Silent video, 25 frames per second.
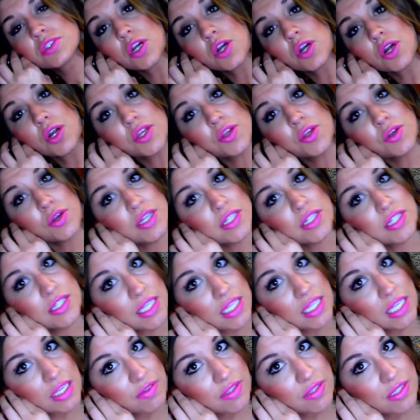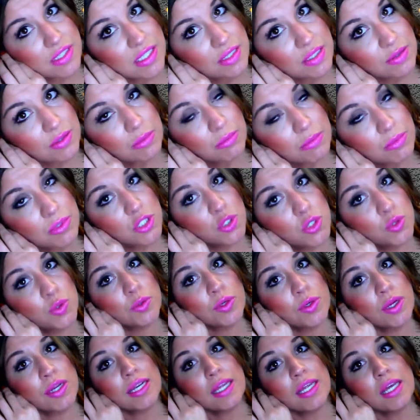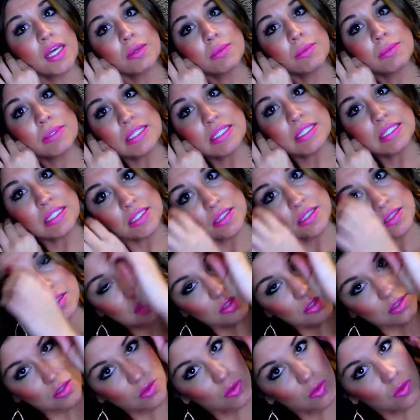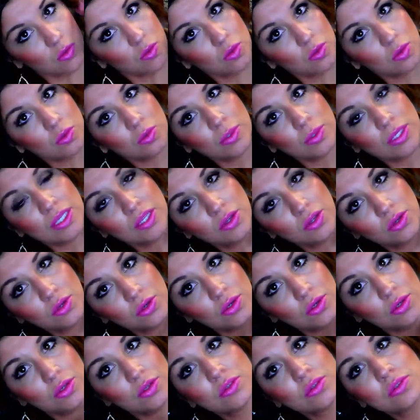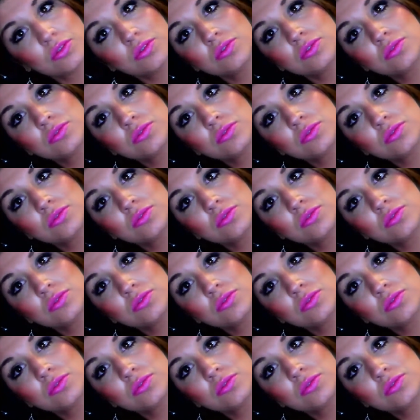Sorry, you guys can't even see what I'm doing right now because it's so weird.